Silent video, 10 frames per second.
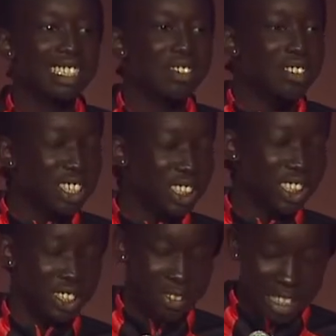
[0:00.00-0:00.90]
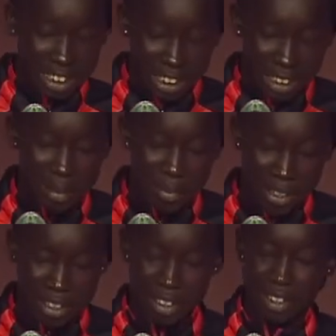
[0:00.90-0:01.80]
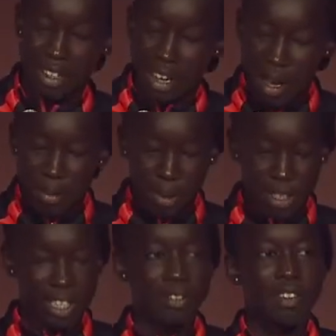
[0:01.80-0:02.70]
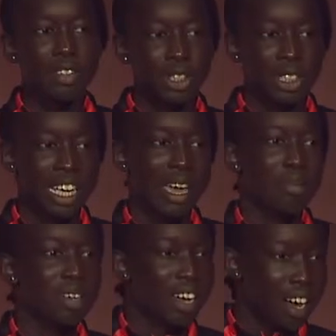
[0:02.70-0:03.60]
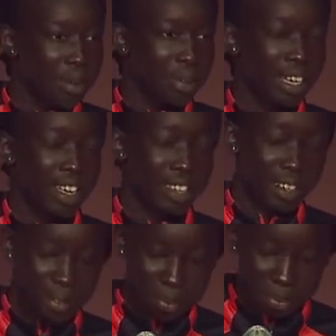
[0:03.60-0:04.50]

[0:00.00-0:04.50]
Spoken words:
first-generation American born in a refugee camp in Kakuma, Kenya.